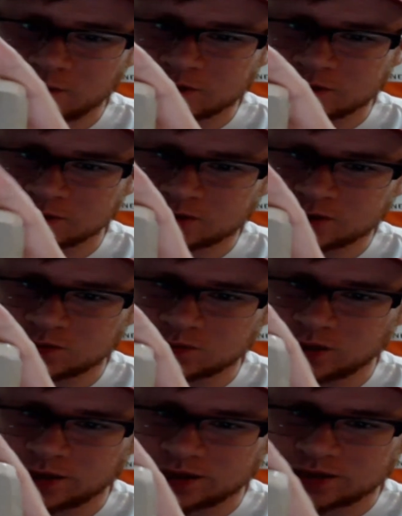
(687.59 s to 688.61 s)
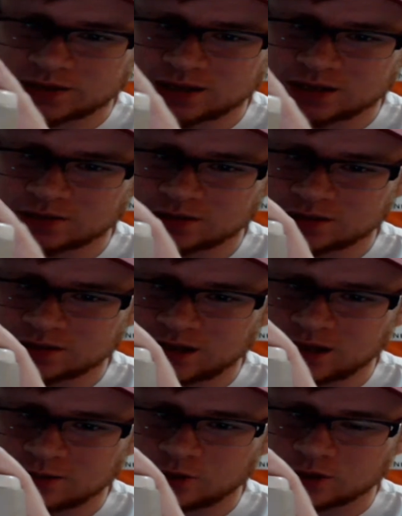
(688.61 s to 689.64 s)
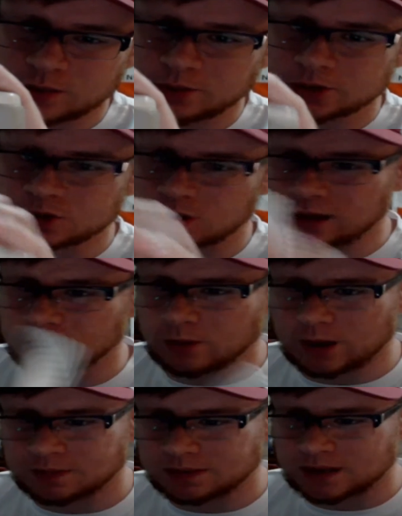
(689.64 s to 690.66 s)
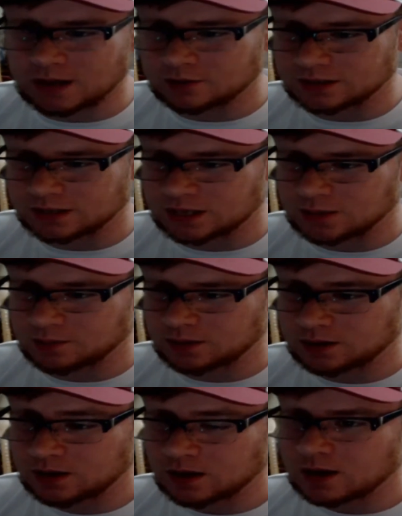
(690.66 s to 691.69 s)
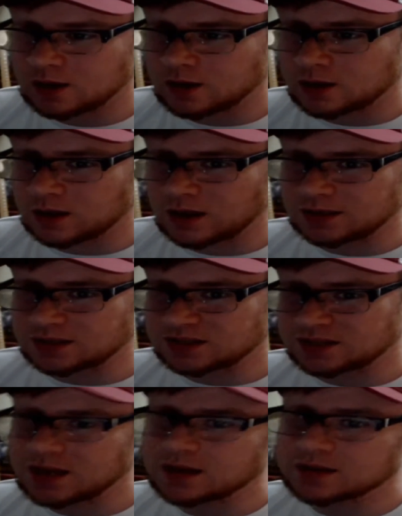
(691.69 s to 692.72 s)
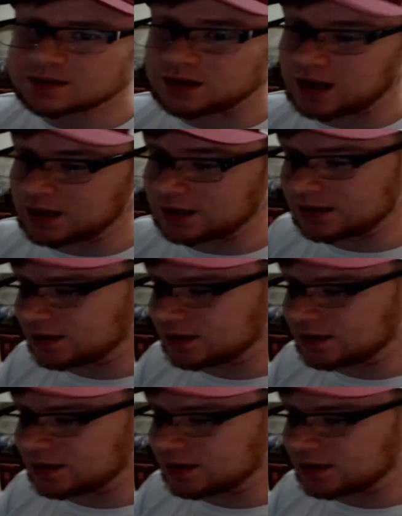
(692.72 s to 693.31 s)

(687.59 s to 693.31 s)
which is just one of the accessories it came with. I'm going to try and wipe it down and keep it. It stinks and it